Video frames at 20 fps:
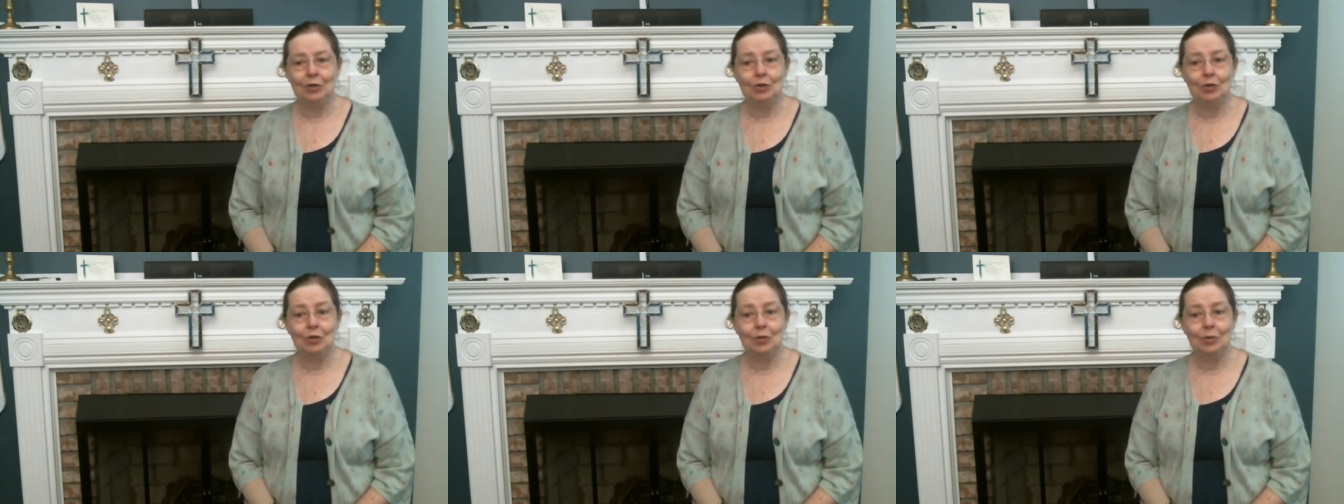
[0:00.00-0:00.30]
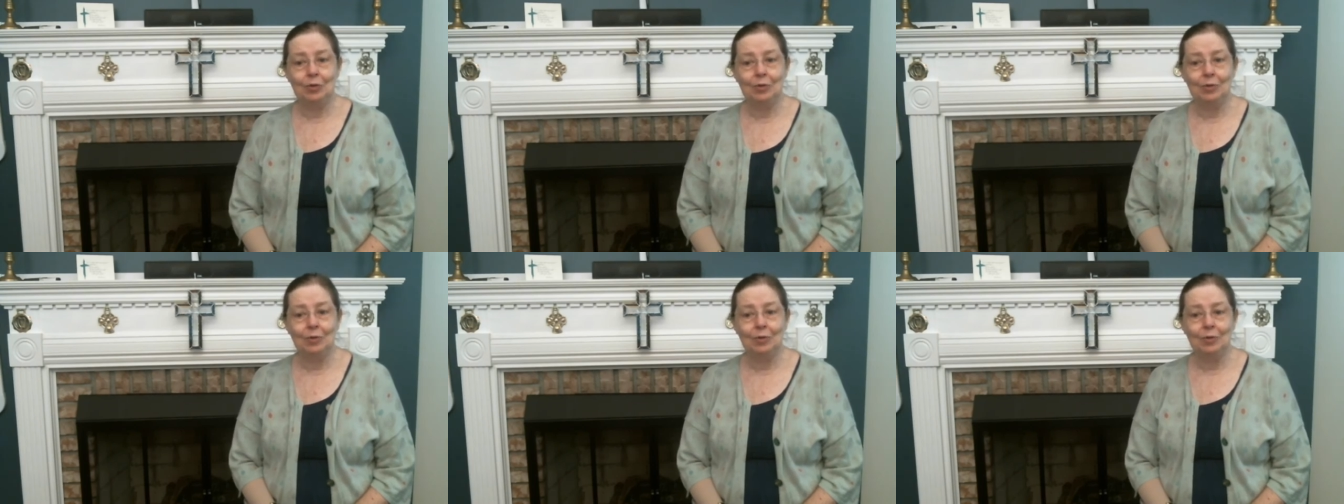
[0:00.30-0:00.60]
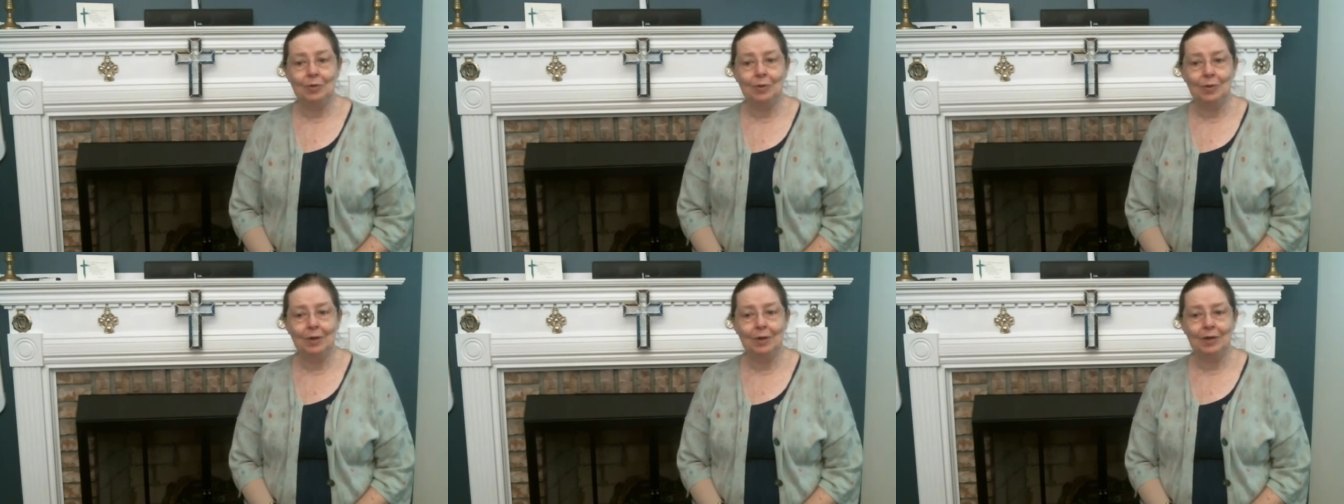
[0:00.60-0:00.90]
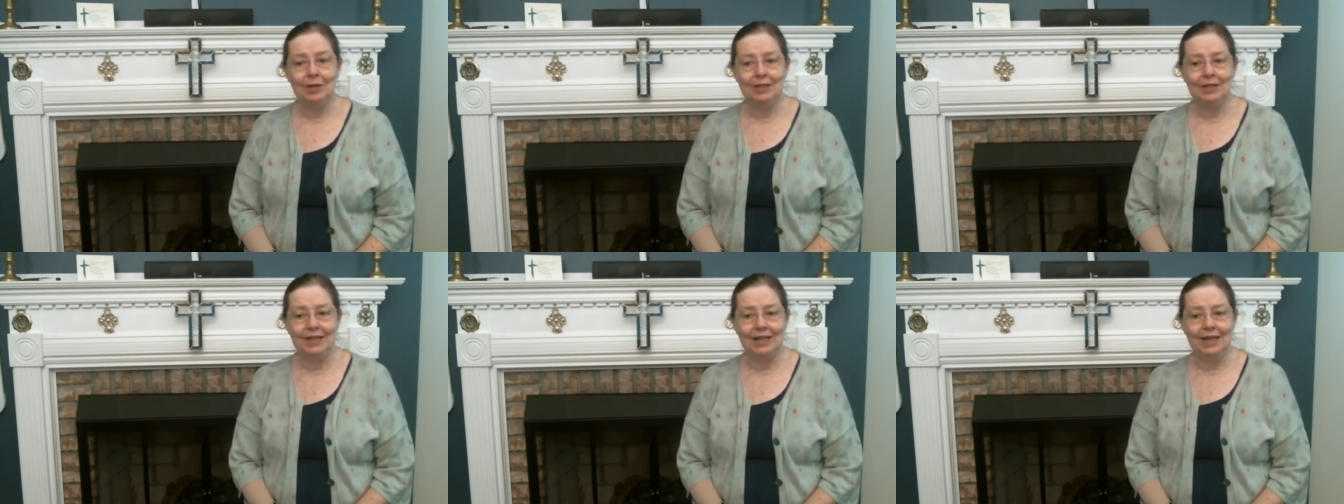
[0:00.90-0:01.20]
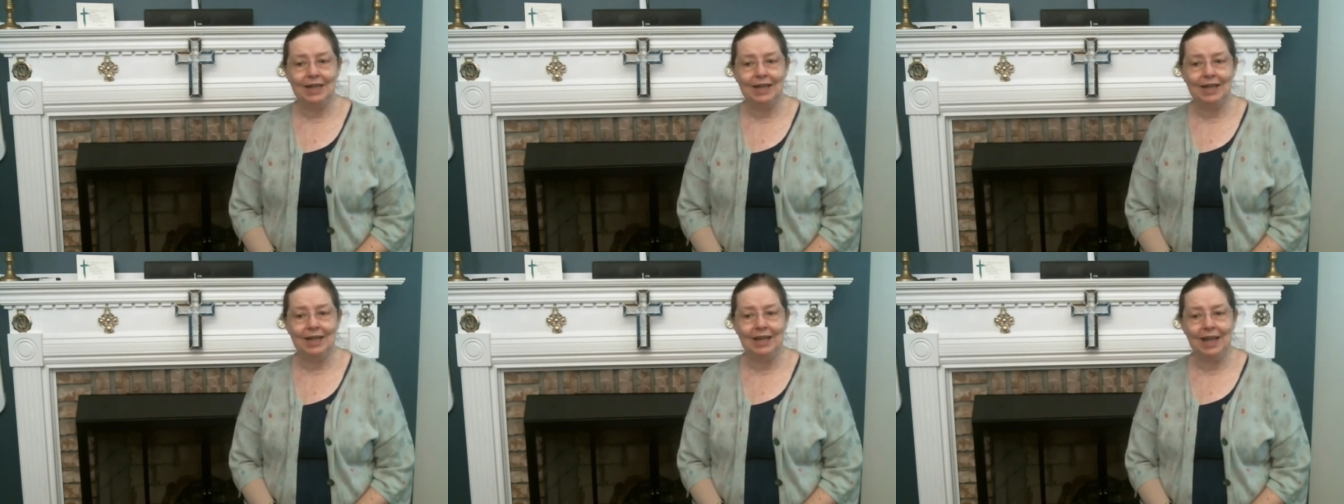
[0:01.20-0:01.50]
True,
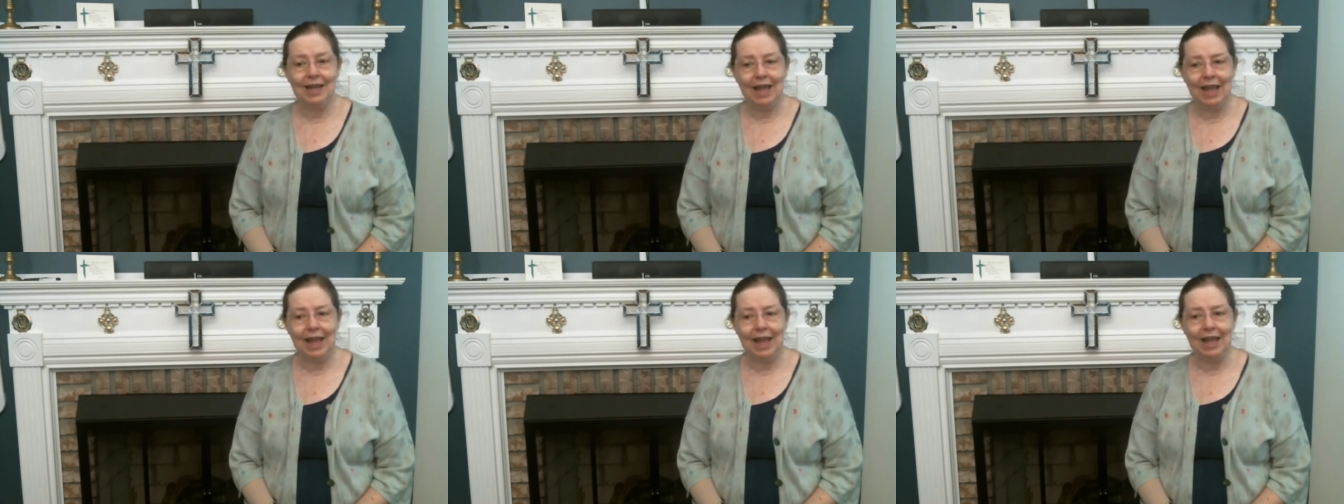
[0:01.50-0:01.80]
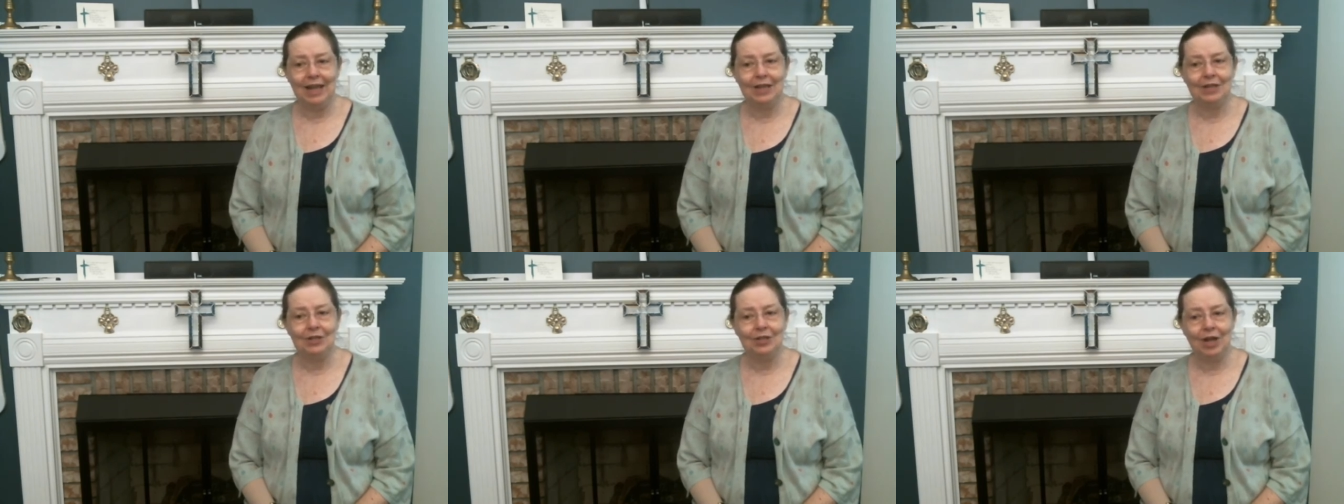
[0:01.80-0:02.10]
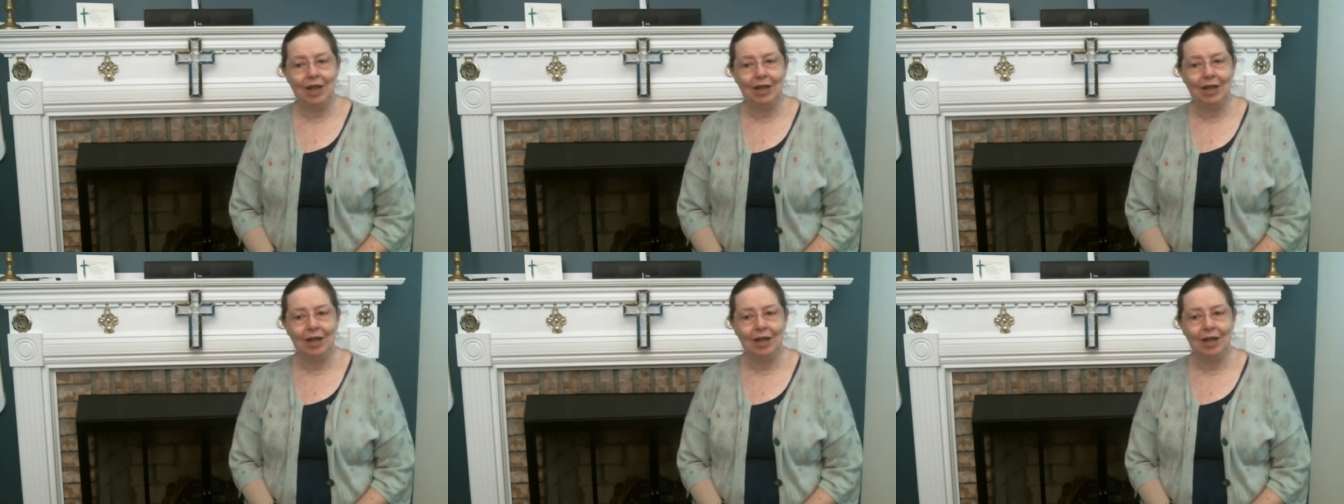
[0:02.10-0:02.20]
T, H,